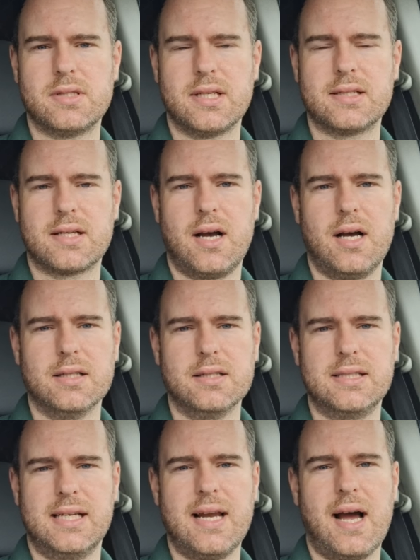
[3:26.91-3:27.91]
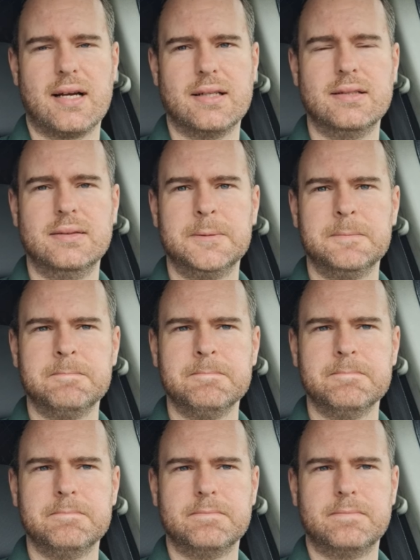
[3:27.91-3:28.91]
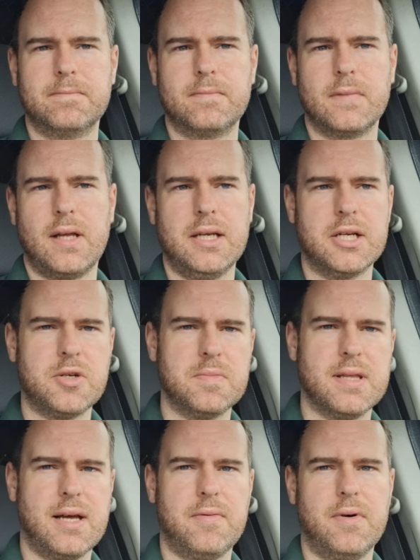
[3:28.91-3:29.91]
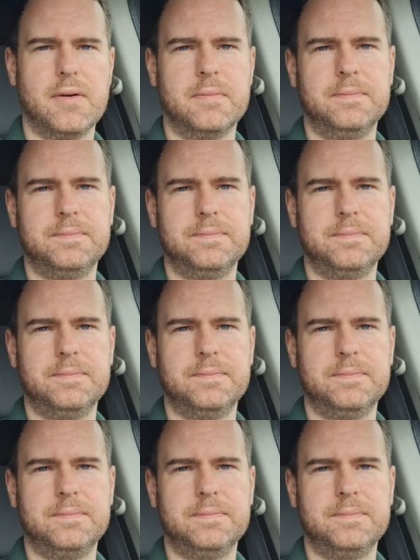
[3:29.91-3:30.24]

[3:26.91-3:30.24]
6 gardens, you're knackered, and you come to that one